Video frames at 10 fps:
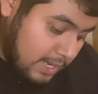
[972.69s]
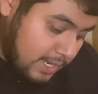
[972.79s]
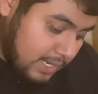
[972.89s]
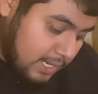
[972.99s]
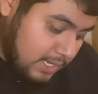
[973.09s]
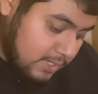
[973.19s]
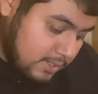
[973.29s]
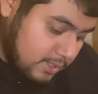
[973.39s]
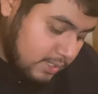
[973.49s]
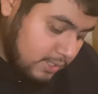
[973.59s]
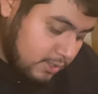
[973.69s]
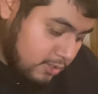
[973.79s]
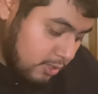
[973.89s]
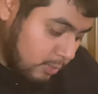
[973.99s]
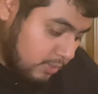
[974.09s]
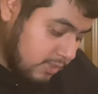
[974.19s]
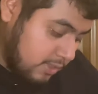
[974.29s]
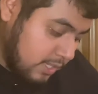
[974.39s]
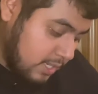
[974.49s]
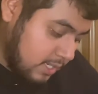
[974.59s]
I honestly don't
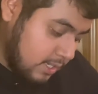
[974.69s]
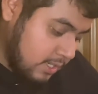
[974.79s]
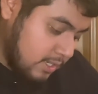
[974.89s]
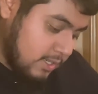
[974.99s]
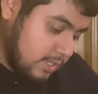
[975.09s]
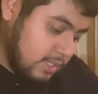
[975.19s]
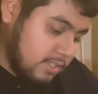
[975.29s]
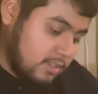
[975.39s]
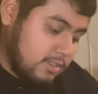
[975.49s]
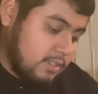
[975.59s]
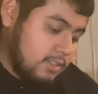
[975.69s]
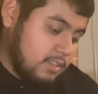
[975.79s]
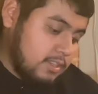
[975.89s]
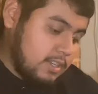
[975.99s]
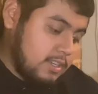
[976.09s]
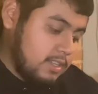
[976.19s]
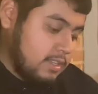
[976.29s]
think it's gonna look